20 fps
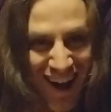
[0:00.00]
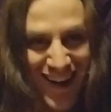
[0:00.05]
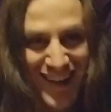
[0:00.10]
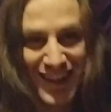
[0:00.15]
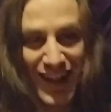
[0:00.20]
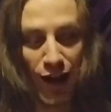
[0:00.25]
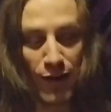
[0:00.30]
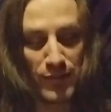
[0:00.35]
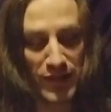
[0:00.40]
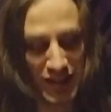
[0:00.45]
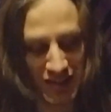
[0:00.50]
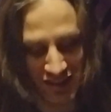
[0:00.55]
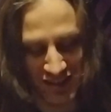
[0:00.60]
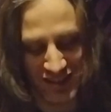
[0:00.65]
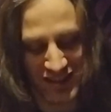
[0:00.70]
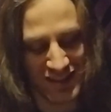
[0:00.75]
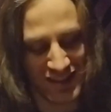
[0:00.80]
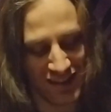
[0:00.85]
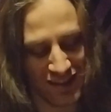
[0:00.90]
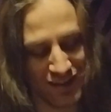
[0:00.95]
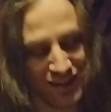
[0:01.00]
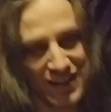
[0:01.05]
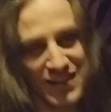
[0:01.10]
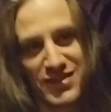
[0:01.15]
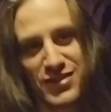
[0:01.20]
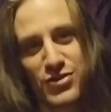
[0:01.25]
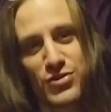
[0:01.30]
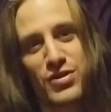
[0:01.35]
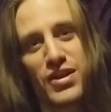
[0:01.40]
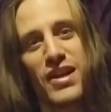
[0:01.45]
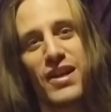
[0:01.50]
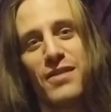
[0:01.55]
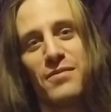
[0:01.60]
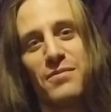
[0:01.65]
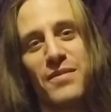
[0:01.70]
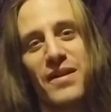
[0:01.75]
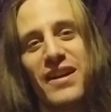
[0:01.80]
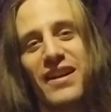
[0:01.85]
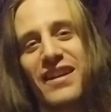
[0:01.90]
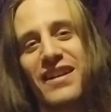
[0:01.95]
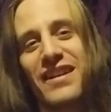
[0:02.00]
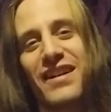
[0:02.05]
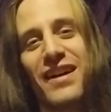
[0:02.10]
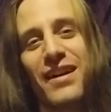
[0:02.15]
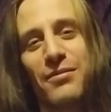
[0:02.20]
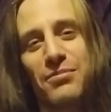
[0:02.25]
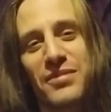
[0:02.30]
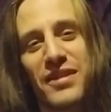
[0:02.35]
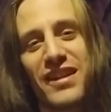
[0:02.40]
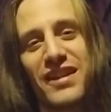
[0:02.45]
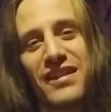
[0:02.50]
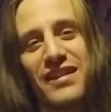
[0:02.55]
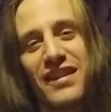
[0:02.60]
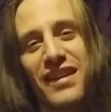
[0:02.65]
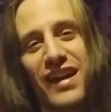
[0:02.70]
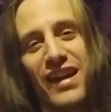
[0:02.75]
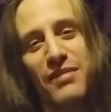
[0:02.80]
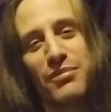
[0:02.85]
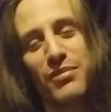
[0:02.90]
I mean, serious, you can't make it up that Lay